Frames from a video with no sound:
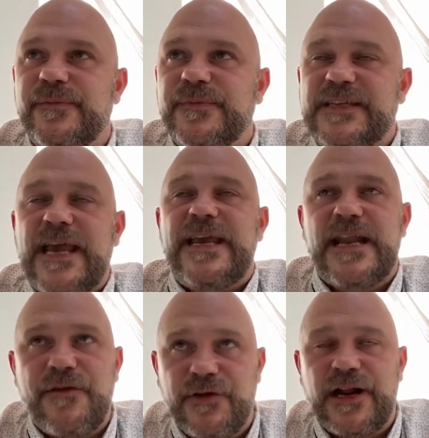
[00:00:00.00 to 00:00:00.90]
take
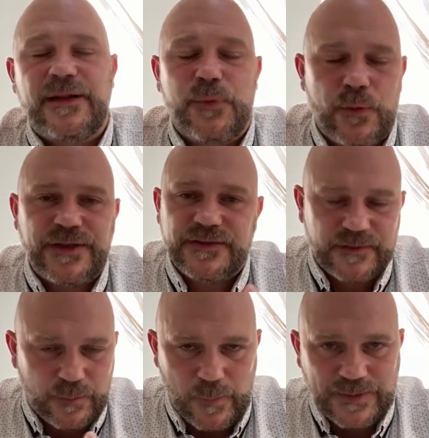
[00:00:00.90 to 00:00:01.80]
in every little point of
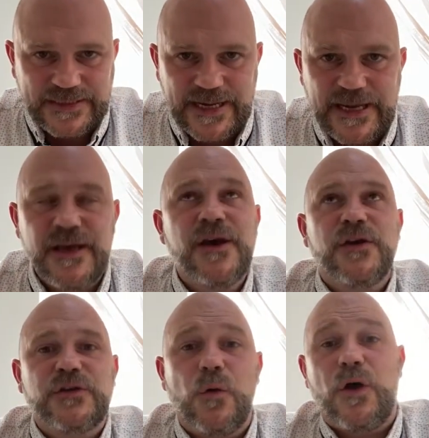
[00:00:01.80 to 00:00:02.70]
the property,
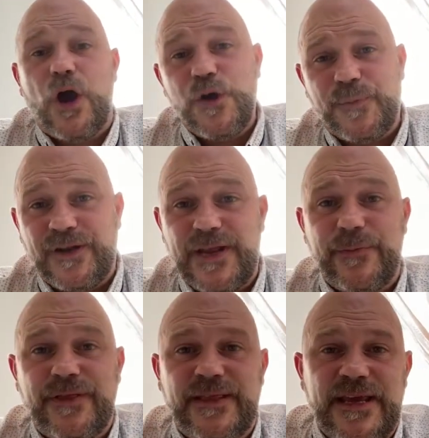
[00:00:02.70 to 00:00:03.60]
talk openly
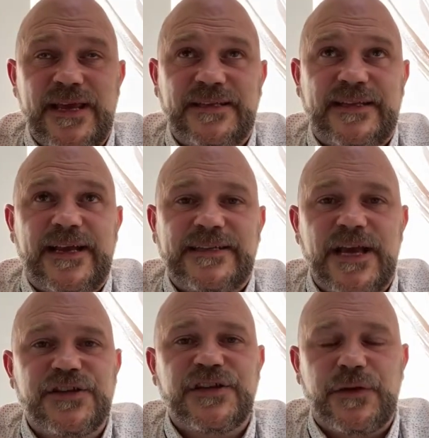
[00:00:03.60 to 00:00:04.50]
with the estate
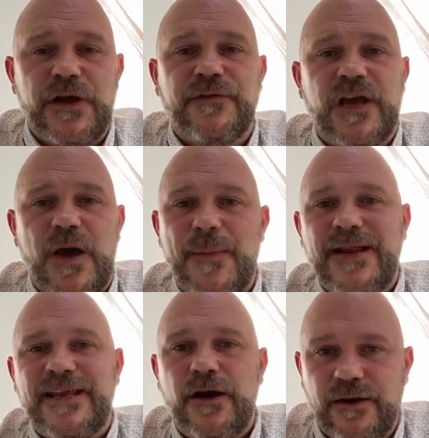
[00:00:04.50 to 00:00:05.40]
agent to overcome
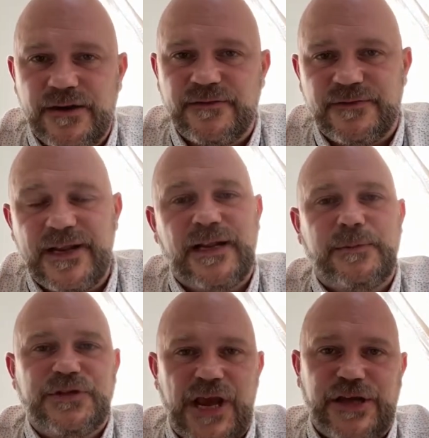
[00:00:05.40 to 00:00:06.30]
any kind of little
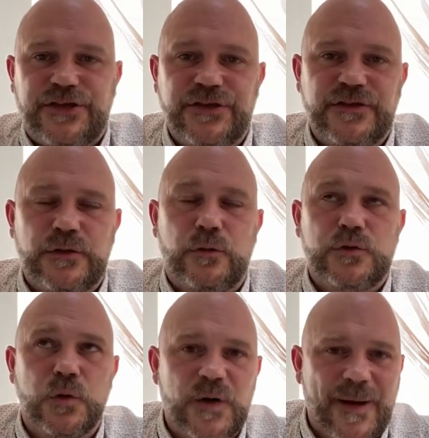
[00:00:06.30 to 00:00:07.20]
objections or
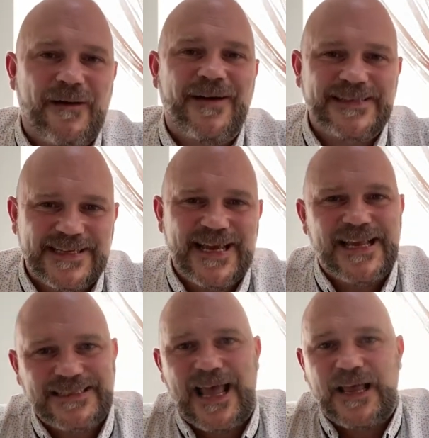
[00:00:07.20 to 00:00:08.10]
talk about
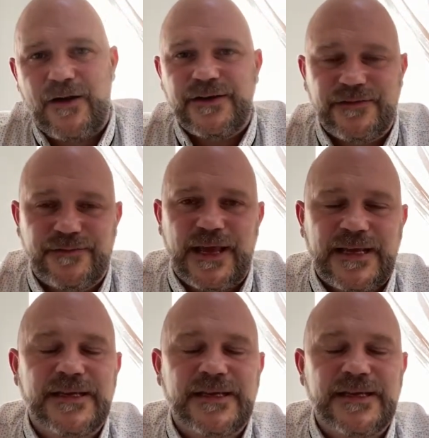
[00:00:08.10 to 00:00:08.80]
ideas, that kind of thing.